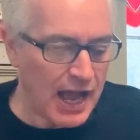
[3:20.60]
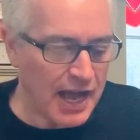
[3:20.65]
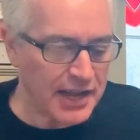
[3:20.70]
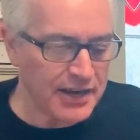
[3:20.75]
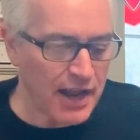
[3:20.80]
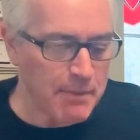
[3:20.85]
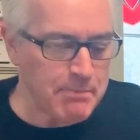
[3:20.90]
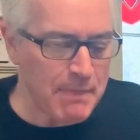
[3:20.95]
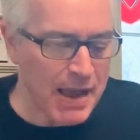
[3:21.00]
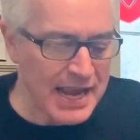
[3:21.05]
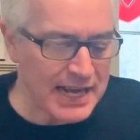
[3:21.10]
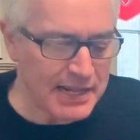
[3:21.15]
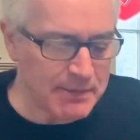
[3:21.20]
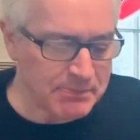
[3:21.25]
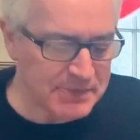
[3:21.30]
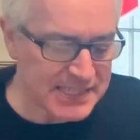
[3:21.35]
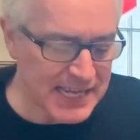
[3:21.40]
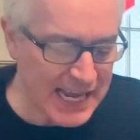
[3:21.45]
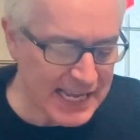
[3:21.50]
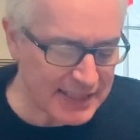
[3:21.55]
And I made
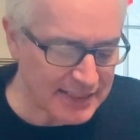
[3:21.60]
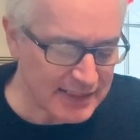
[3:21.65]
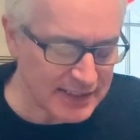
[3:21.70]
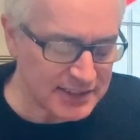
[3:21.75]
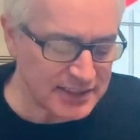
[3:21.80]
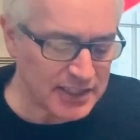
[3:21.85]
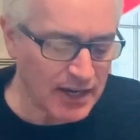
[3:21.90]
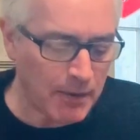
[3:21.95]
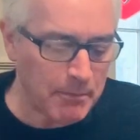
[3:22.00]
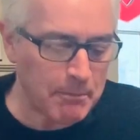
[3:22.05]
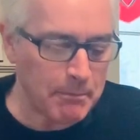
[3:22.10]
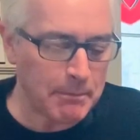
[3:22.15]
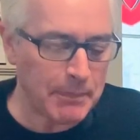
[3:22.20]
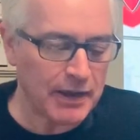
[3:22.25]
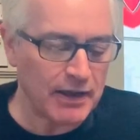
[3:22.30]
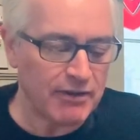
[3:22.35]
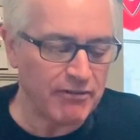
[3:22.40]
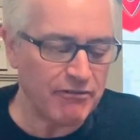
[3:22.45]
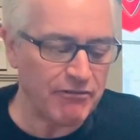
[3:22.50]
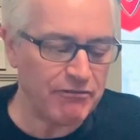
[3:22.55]
him take the jump
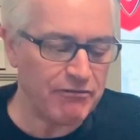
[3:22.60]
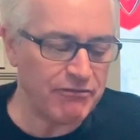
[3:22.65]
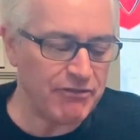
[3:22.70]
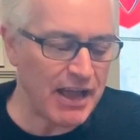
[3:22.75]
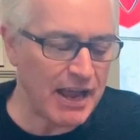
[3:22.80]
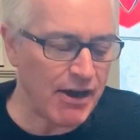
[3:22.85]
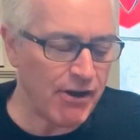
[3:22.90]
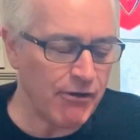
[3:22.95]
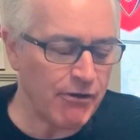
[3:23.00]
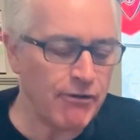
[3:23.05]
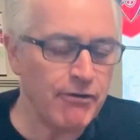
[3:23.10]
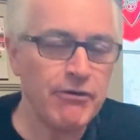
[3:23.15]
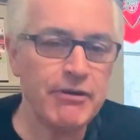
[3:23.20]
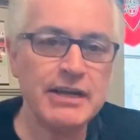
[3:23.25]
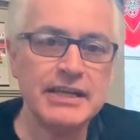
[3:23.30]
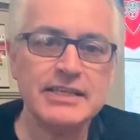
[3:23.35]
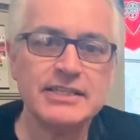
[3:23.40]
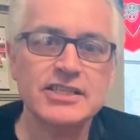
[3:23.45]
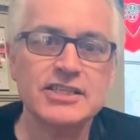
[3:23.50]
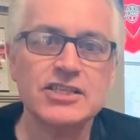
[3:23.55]

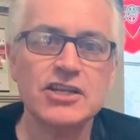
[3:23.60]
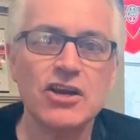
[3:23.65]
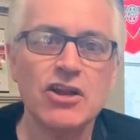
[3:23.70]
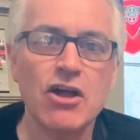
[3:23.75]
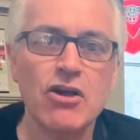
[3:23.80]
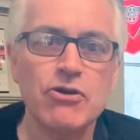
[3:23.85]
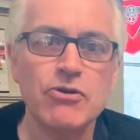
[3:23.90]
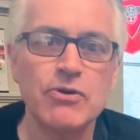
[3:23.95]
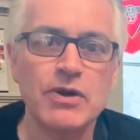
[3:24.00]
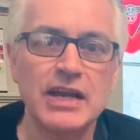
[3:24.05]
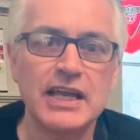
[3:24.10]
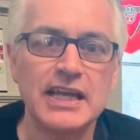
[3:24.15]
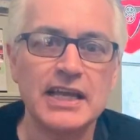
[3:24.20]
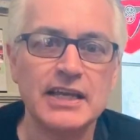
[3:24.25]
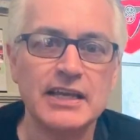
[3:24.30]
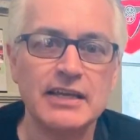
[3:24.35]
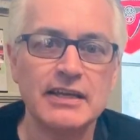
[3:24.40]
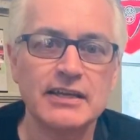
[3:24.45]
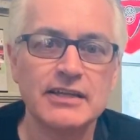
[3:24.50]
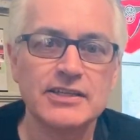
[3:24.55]
very
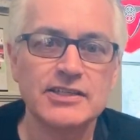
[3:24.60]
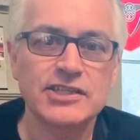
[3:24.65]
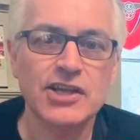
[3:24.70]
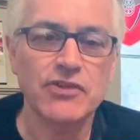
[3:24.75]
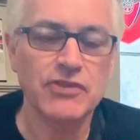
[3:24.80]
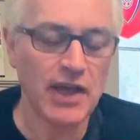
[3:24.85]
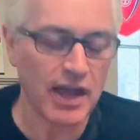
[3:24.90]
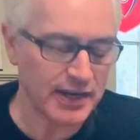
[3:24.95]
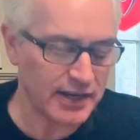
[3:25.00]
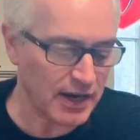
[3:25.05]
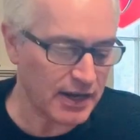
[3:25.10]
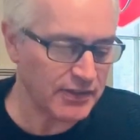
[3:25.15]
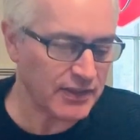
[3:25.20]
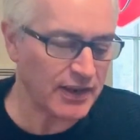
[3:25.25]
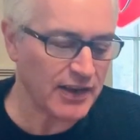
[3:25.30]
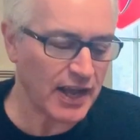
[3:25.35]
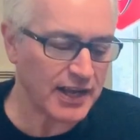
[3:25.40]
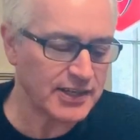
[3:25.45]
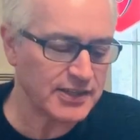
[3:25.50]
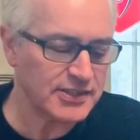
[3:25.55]
slowly, so
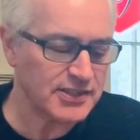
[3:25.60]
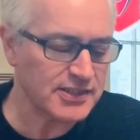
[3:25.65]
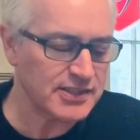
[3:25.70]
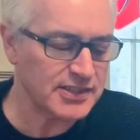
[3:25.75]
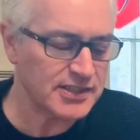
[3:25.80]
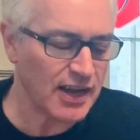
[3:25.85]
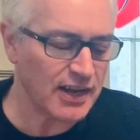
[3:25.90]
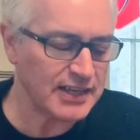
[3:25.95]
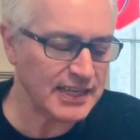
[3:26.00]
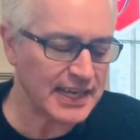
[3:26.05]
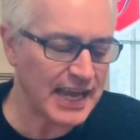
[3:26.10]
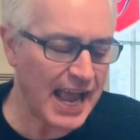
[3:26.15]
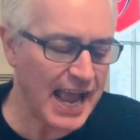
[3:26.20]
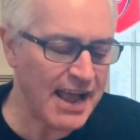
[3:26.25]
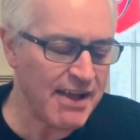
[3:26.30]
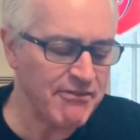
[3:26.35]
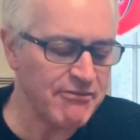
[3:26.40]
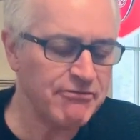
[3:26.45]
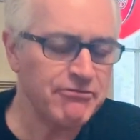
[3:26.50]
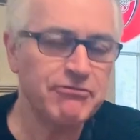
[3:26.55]
that I could study
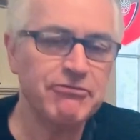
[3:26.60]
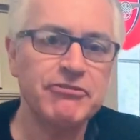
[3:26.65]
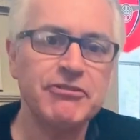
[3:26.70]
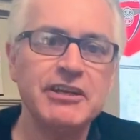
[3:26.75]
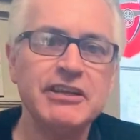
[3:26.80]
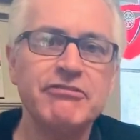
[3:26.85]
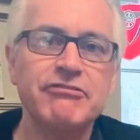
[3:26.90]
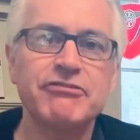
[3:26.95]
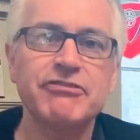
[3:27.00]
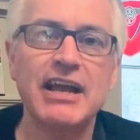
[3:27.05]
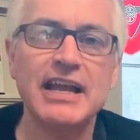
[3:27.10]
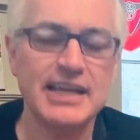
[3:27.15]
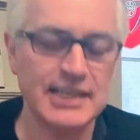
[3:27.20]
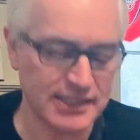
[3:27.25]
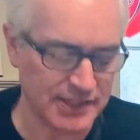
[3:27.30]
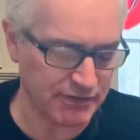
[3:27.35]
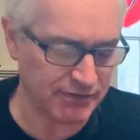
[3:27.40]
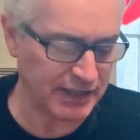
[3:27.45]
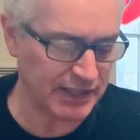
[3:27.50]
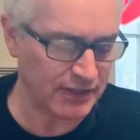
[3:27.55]
every
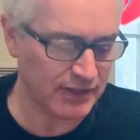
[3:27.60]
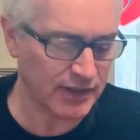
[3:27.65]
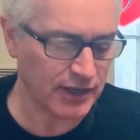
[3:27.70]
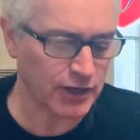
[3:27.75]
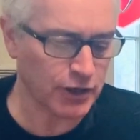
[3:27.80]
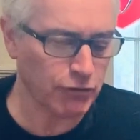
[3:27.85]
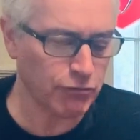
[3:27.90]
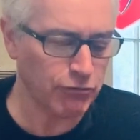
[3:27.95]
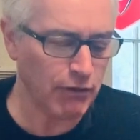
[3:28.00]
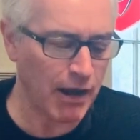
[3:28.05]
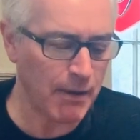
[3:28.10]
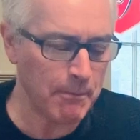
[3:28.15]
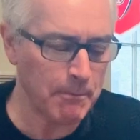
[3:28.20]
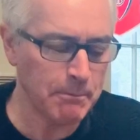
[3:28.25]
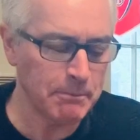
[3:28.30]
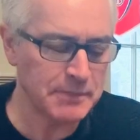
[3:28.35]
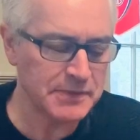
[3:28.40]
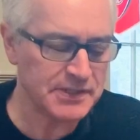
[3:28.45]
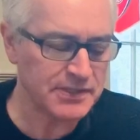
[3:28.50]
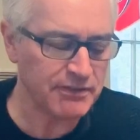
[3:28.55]
phase of it, the
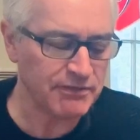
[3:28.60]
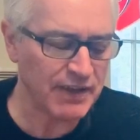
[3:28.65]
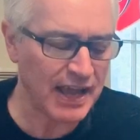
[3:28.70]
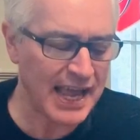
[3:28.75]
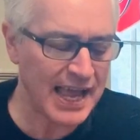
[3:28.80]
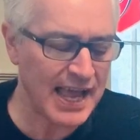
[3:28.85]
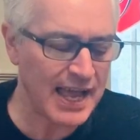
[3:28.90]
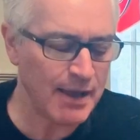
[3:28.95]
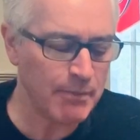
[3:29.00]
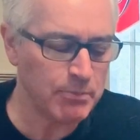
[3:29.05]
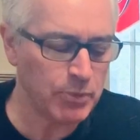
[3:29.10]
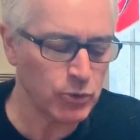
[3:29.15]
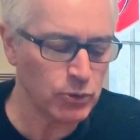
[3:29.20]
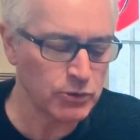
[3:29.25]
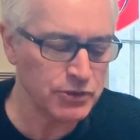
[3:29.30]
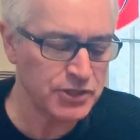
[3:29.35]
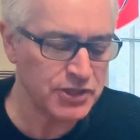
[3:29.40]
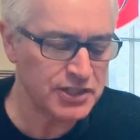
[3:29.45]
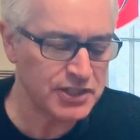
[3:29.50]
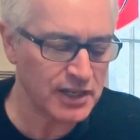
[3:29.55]
crumbs of
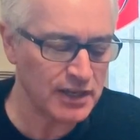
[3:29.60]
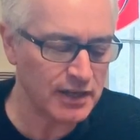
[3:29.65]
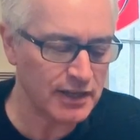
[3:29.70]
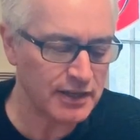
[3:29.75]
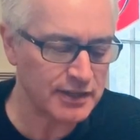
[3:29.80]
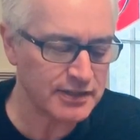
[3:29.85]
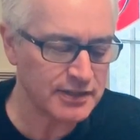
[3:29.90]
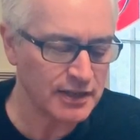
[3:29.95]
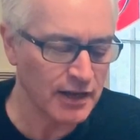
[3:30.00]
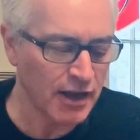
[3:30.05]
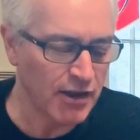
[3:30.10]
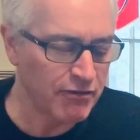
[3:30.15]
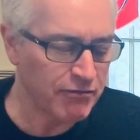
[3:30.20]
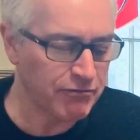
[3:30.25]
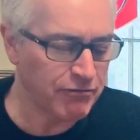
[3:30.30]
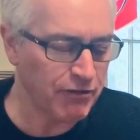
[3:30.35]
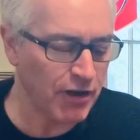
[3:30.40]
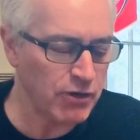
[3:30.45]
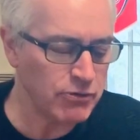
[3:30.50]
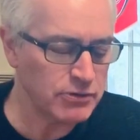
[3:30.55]
airborne dirt
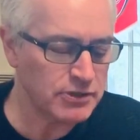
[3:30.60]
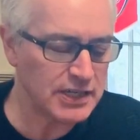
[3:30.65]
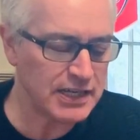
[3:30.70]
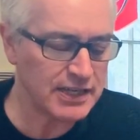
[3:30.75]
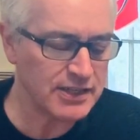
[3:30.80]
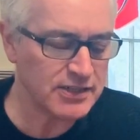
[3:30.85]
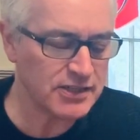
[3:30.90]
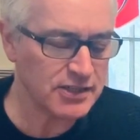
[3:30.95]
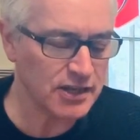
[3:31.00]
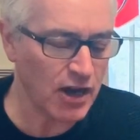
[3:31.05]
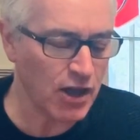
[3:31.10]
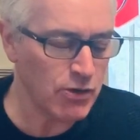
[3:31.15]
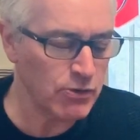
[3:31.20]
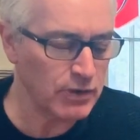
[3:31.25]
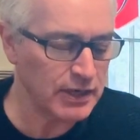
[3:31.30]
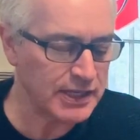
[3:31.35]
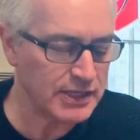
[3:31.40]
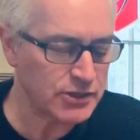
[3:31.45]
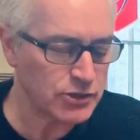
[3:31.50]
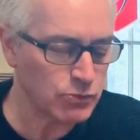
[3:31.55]
floating
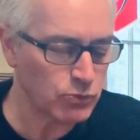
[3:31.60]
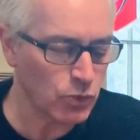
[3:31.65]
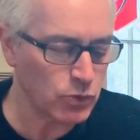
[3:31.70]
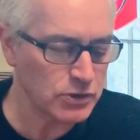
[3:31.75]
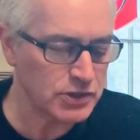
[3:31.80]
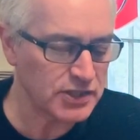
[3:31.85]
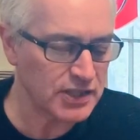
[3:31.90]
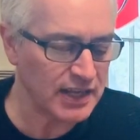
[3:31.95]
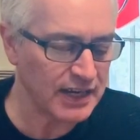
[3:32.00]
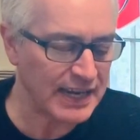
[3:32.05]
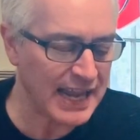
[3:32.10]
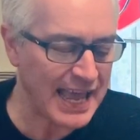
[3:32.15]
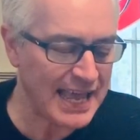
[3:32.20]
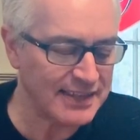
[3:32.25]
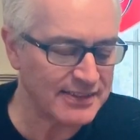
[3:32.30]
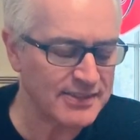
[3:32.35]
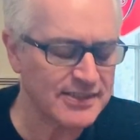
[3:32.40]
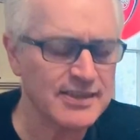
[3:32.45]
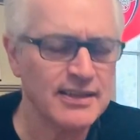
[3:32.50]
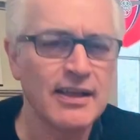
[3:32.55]
slowly towards the
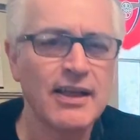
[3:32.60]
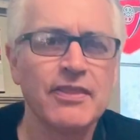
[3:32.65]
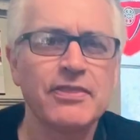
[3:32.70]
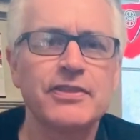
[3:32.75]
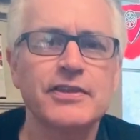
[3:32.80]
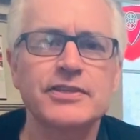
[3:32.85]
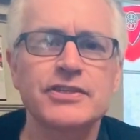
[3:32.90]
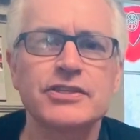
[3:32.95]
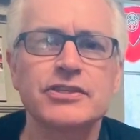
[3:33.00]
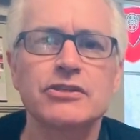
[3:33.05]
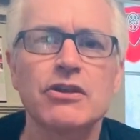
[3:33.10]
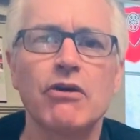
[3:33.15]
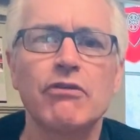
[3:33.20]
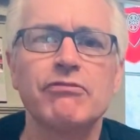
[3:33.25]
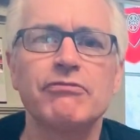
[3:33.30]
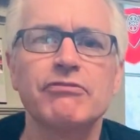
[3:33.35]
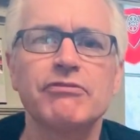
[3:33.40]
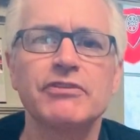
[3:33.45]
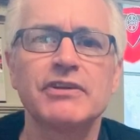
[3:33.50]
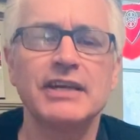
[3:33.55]
lens, the
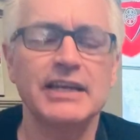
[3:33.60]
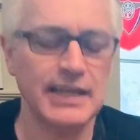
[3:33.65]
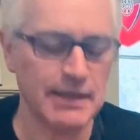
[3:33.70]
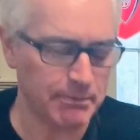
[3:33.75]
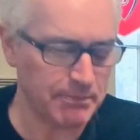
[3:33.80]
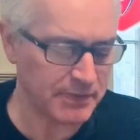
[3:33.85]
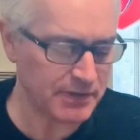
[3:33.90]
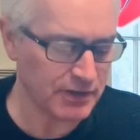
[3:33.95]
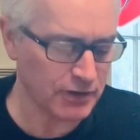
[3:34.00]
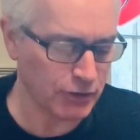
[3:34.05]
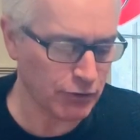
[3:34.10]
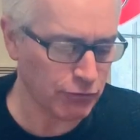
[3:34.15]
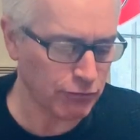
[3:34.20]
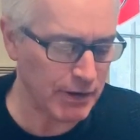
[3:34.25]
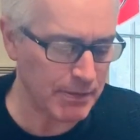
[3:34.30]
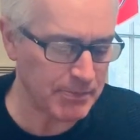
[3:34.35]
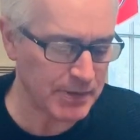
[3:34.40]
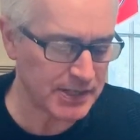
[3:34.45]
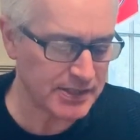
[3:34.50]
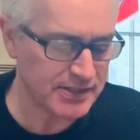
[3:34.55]
soft-lipped
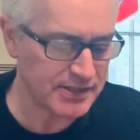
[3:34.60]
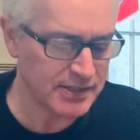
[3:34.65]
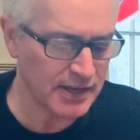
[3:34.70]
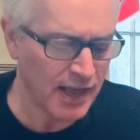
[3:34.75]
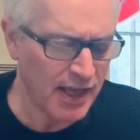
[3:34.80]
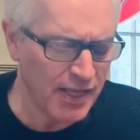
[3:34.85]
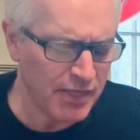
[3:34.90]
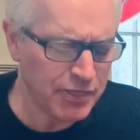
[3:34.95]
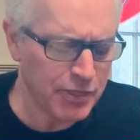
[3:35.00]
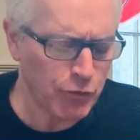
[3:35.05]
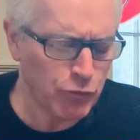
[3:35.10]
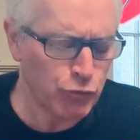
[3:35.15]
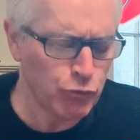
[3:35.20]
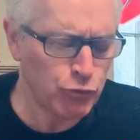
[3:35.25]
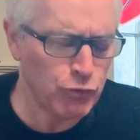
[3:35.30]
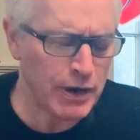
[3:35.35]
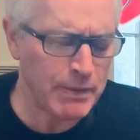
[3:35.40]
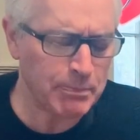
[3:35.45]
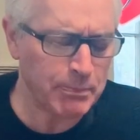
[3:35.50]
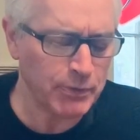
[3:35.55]
grimace, the
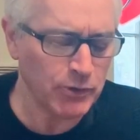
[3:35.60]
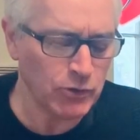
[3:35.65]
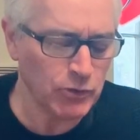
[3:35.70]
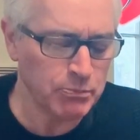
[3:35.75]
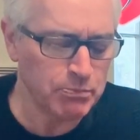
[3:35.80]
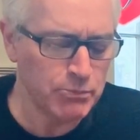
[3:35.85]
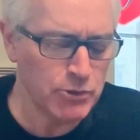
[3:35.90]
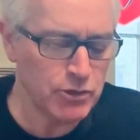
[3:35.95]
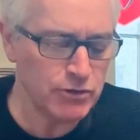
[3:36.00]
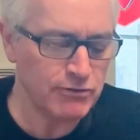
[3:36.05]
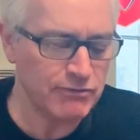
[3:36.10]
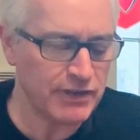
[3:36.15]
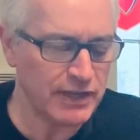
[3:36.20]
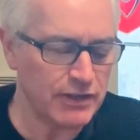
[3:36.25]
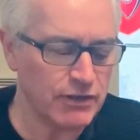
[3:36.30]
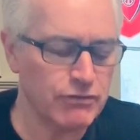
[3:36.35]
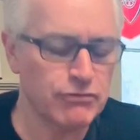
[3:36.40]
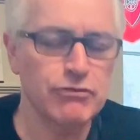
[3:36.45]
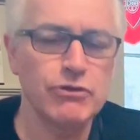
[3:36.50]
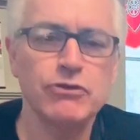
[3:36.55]
ripple
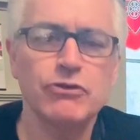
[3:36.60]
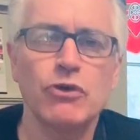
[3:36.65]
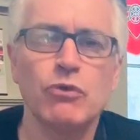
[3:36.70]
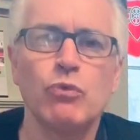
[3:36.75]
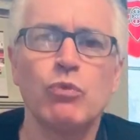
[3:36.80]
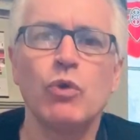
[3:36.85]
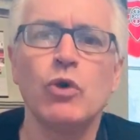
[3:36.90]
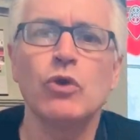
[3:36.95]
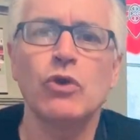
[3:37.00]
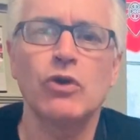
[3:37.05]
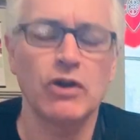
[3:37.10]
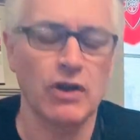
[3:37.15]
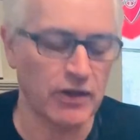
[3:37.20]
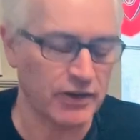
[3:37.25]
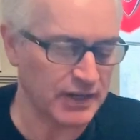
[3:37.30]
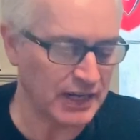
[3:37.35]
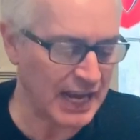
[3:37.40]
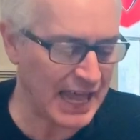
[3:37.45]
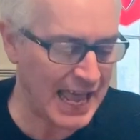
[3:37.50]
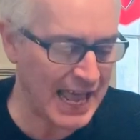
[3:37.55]
moving through the wool
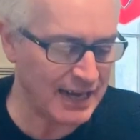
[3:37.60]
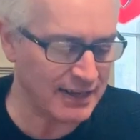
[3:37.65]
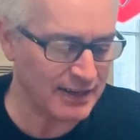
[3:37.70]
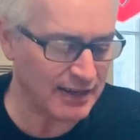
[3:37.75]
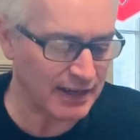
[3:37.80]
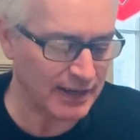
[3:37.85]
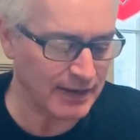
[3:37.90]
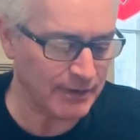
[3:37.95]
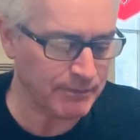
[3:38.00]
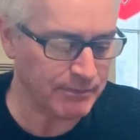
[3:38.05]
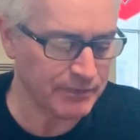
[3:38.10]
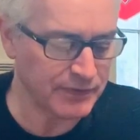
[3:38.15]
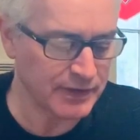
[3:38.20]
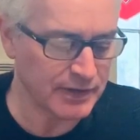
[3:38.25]
on landing.